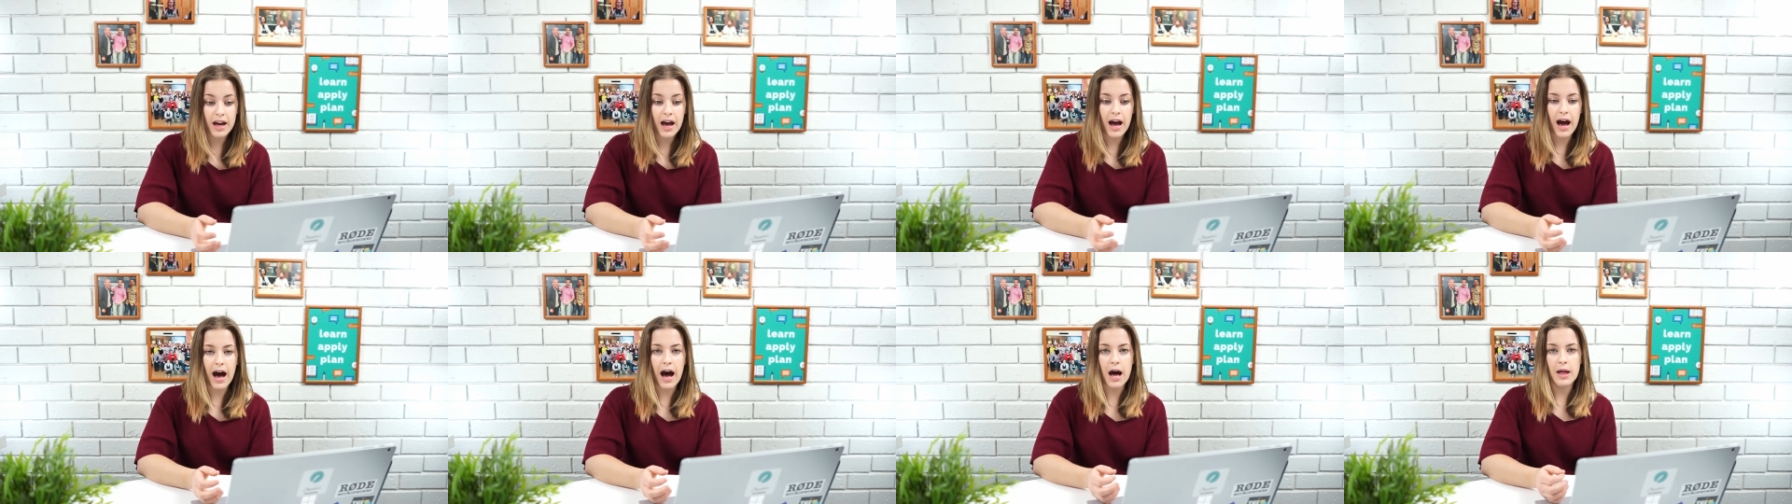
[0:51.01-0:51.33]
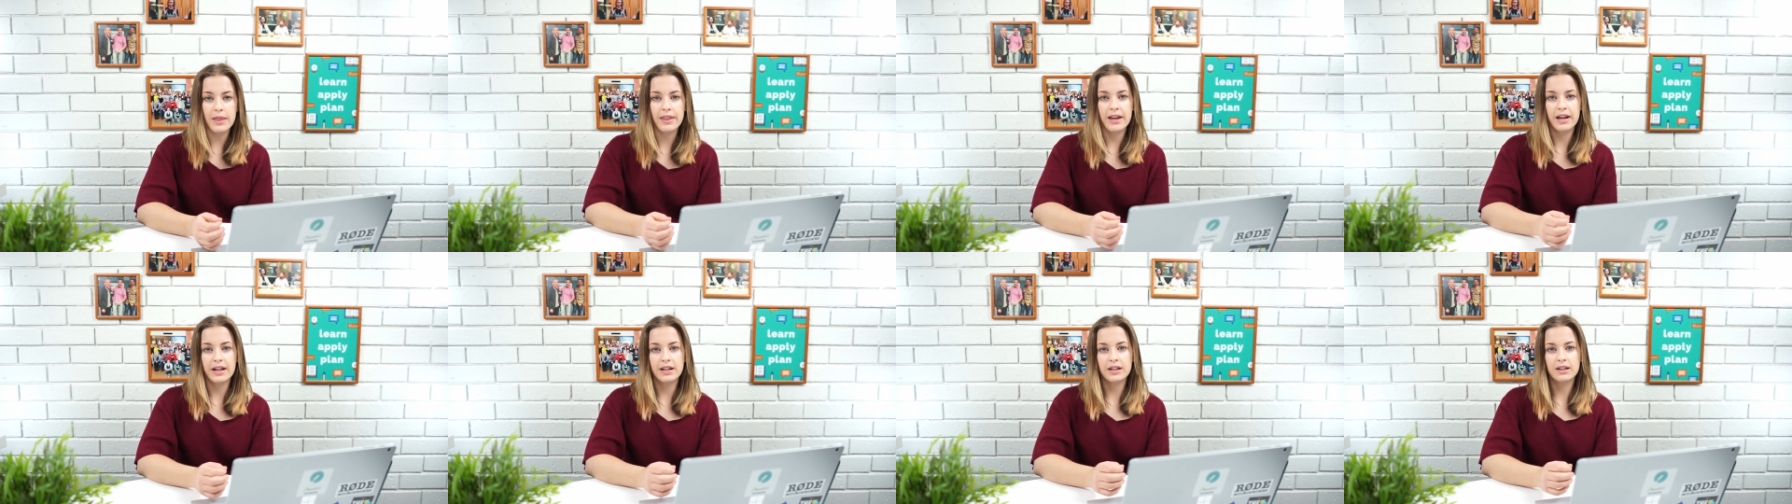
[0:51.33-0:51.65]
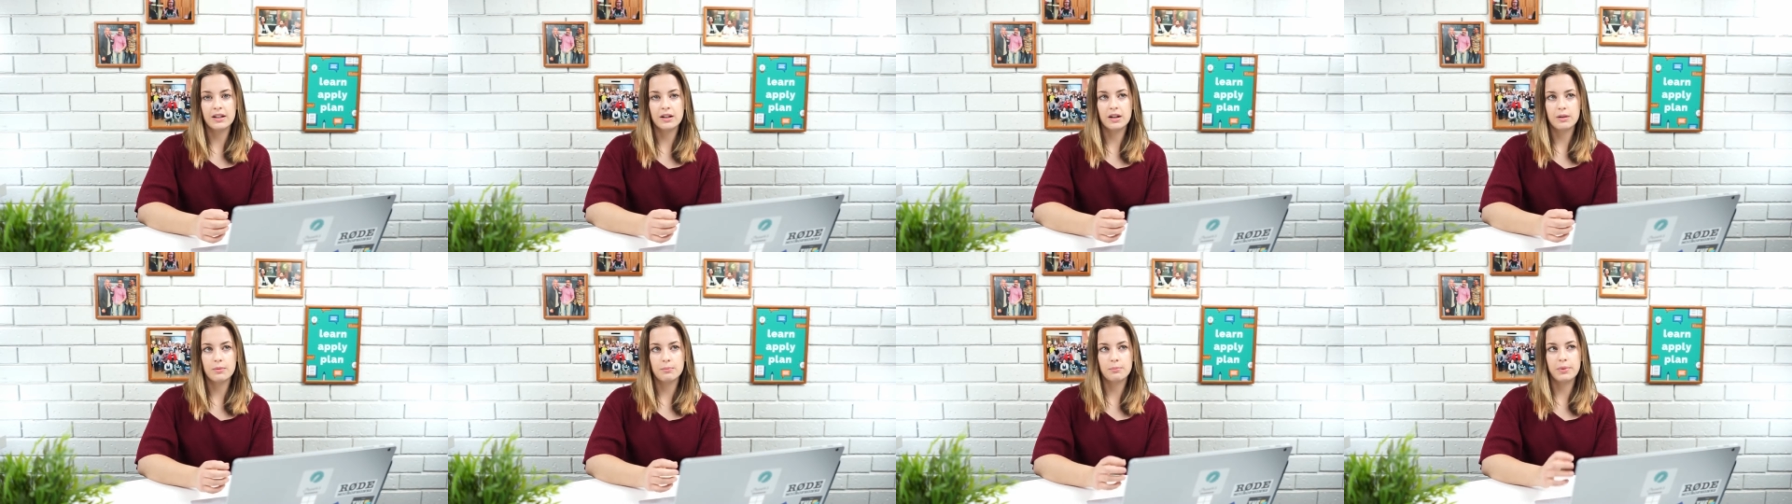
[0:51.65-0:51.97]
and
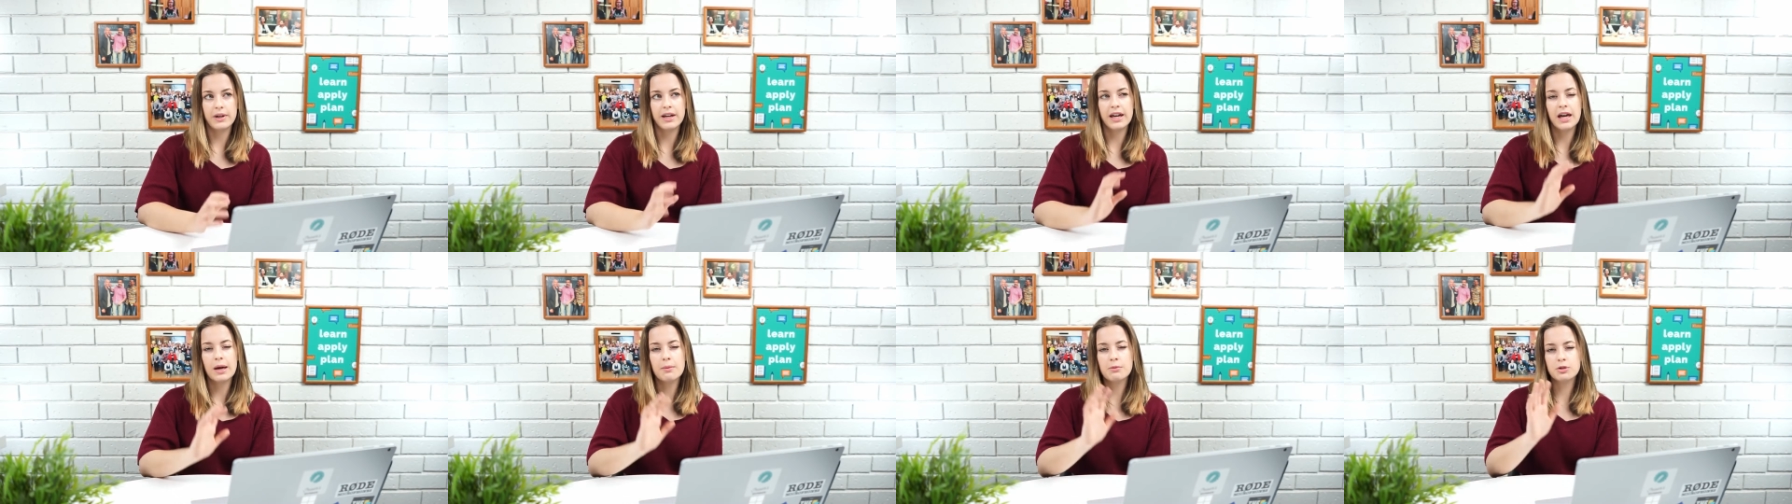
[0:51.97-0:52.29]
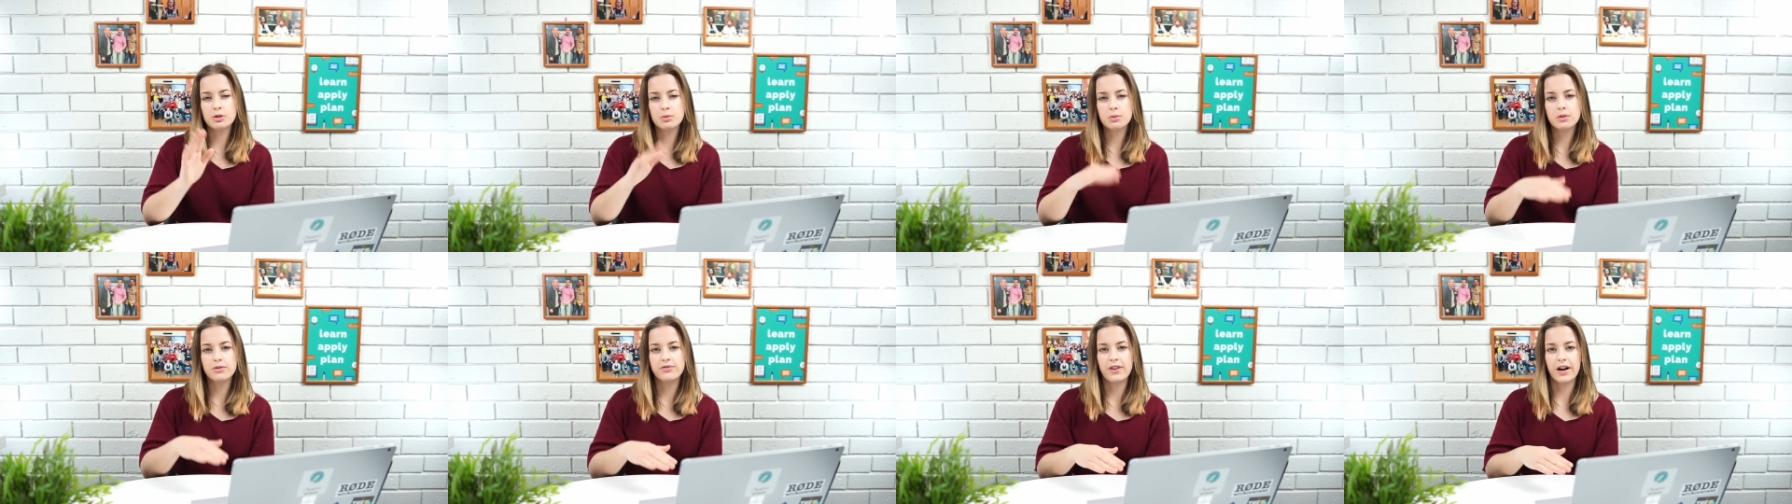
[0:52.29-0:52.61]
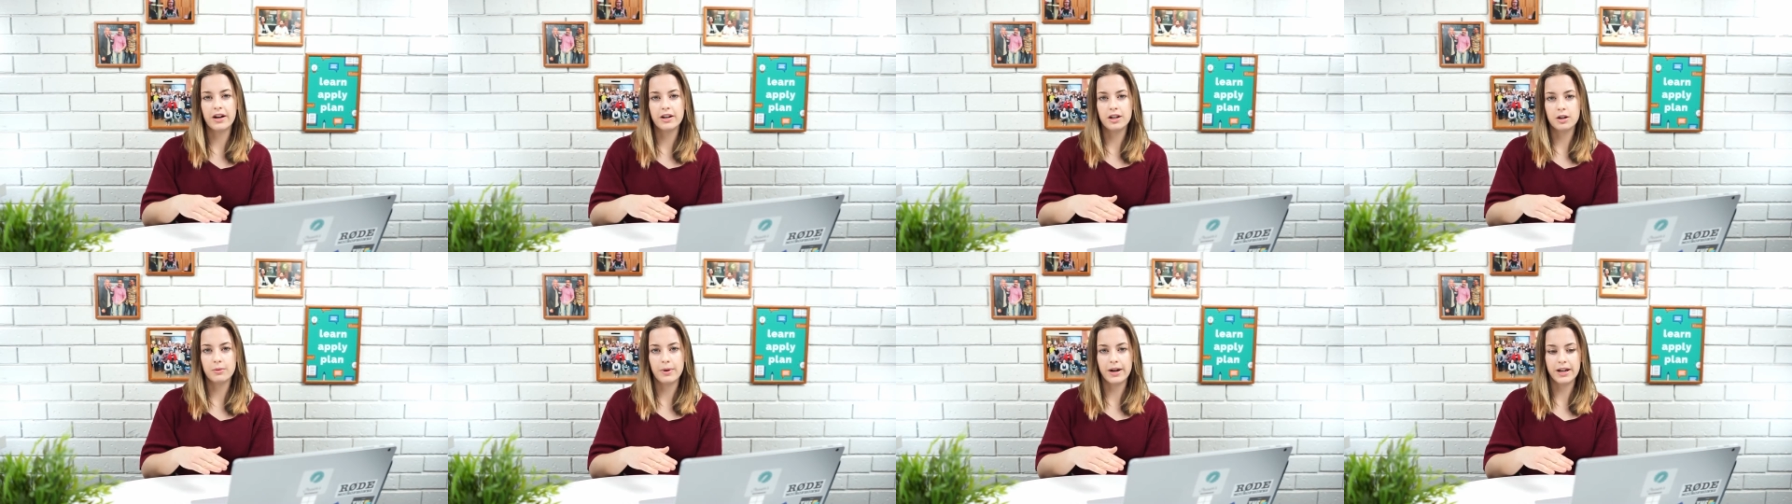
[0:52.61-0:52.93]
then being able to
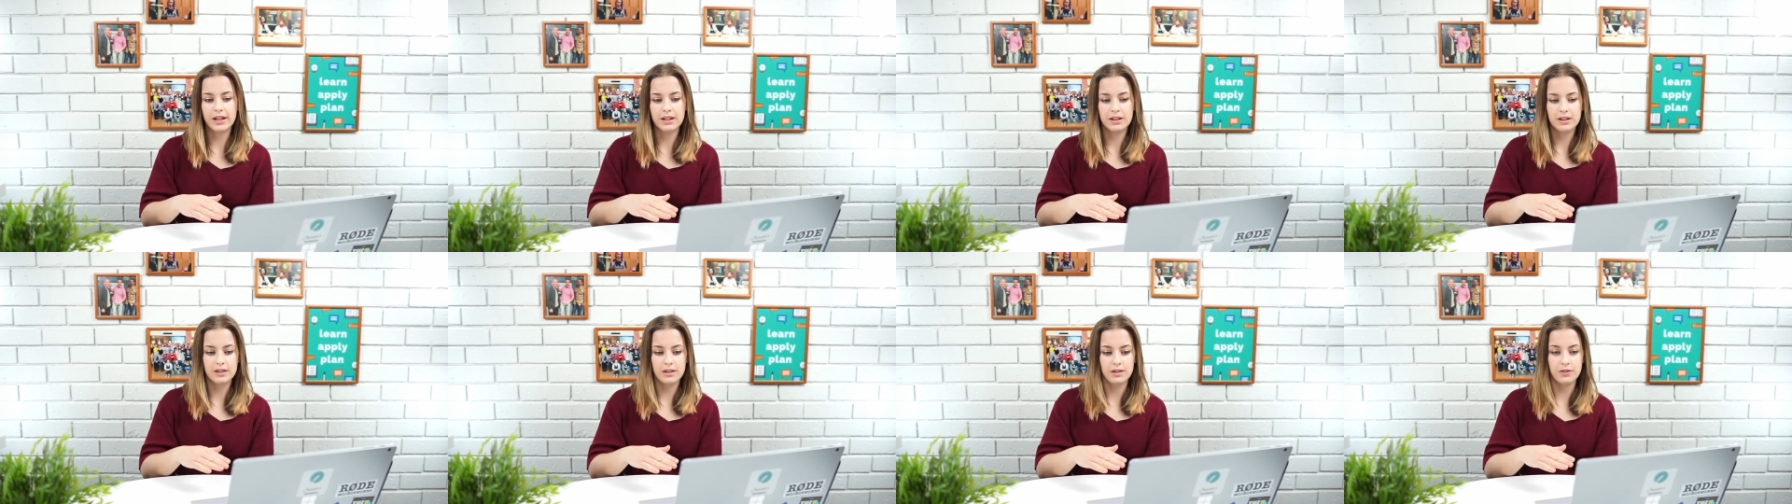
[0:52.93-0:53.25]
evaluate